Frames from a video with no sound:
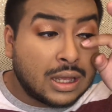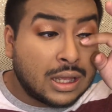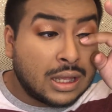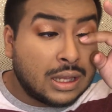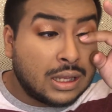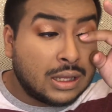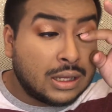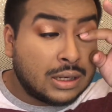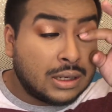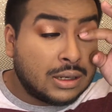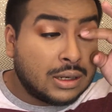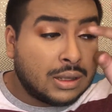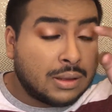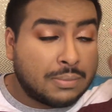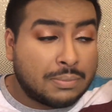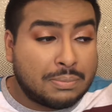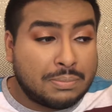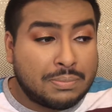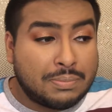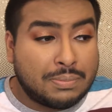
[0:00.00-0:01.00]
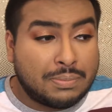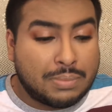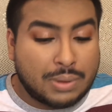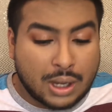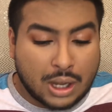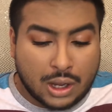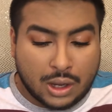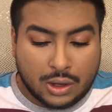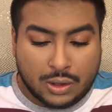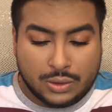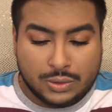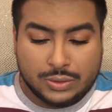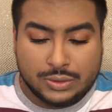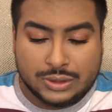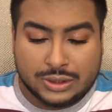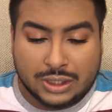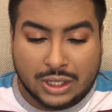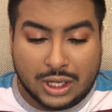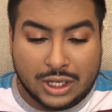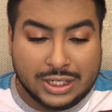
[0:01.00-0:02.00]

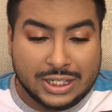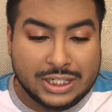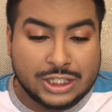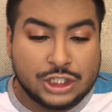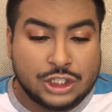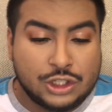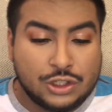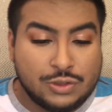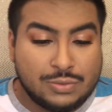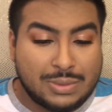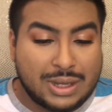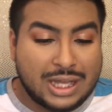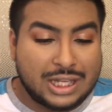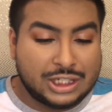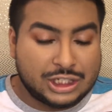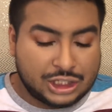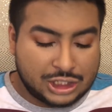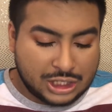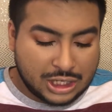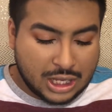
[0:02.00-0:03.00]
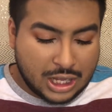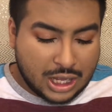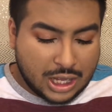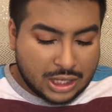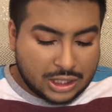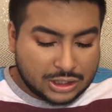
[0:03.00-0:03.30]
impose on it too much,